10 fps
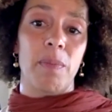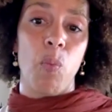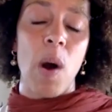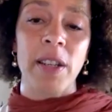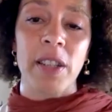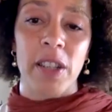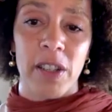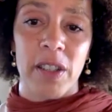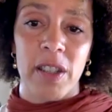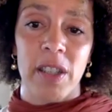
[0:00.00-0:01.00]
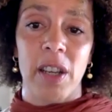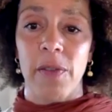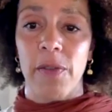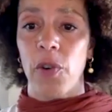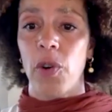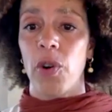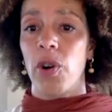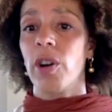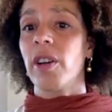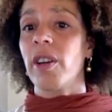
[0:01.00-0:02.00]
wonders
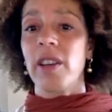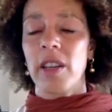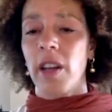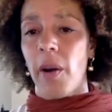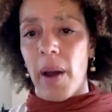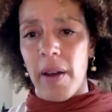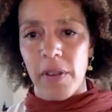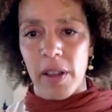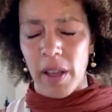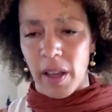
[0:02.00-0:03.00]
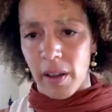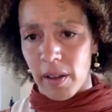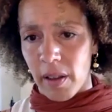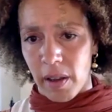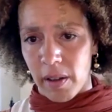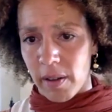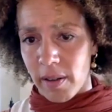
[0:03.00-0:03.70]
for, you know, everything that